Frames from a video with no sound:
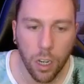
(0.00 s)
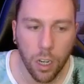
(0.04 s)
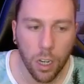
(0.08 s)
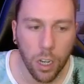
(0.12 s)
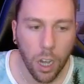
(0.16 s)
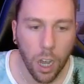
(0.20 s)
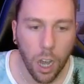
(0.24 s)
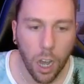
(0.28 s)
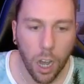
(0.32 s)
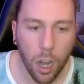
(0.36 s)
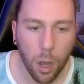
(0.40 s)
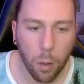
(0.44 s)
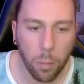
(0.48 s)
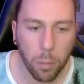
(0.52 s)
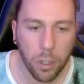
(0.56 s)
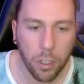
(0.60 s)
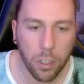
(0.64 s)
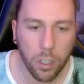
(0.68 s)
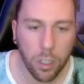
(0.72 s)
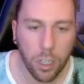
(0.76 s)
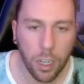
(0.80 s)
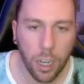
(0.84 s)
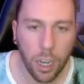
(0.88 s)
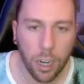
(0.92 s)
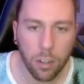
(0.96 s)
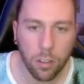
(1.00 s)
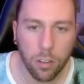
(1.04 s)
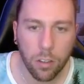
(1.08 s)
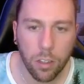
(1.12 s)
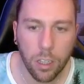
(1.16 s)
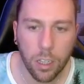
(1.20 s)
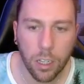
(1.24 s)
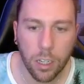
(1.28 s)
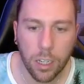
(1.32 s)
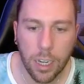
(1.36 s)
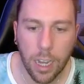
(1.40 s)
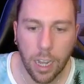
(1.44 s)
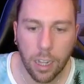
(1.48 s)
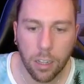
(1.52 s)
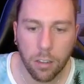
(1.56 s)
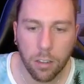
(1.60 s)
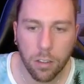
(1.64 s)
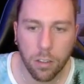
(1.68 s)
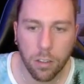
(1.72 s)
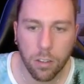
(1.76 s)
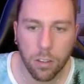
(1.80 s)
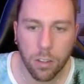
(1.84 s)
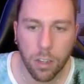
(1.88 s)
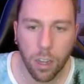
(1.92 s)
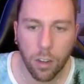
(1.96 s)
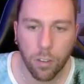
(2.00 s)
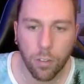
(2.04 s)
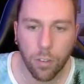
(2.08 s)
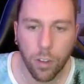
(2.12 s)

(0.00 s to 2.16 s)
and you can kind of see the tents and stuff.